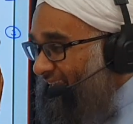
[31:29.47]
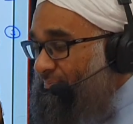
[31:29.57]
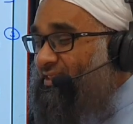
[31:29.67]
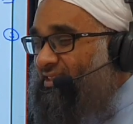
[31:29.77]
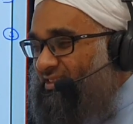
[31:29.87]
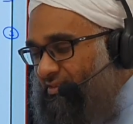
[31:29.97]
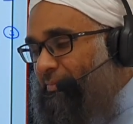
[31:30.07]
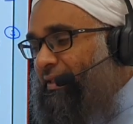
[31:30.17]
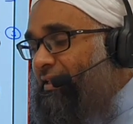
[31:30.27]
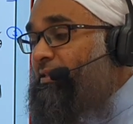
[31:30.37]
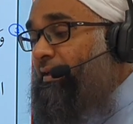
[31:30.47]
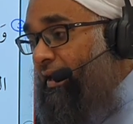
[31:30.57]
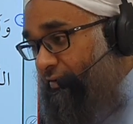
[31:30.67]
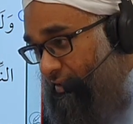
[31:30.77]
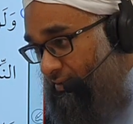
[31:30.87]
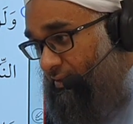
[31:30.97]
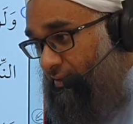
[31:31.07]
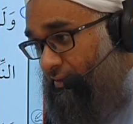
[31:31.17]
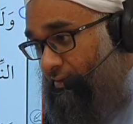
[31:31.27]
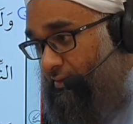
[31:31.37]
ay badal, meaning she'll inherit her
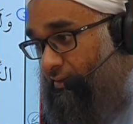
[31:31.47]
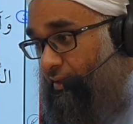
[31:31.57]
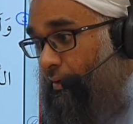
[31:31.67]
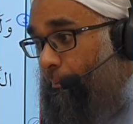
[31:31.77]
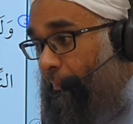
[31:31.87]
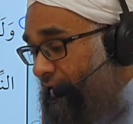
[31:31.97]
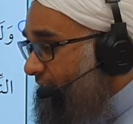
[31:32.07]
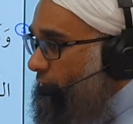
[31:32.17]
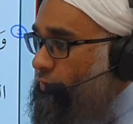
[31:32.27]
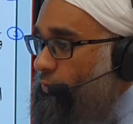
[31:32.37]
money that is